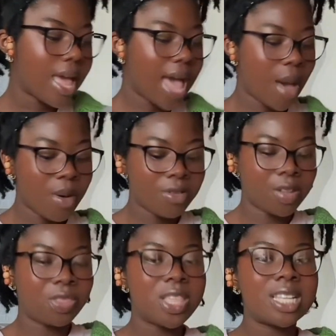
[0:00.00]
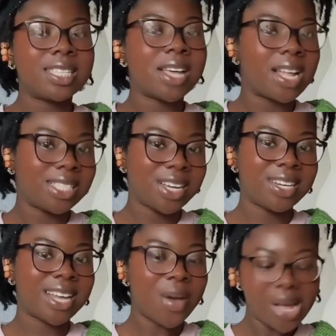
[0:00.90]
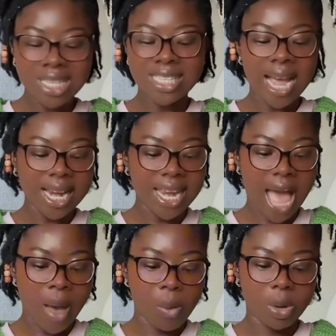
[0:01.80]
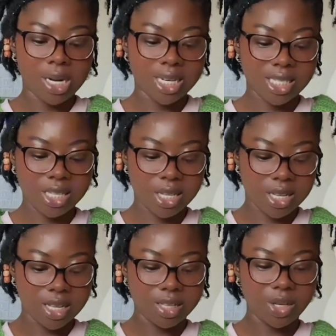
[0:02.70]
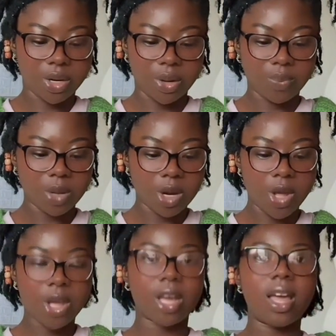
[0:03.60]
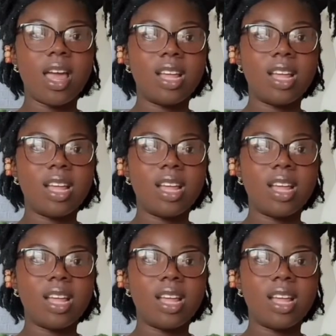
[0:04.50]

However, this skirt turned out exactly how I wanted it to, you know, look.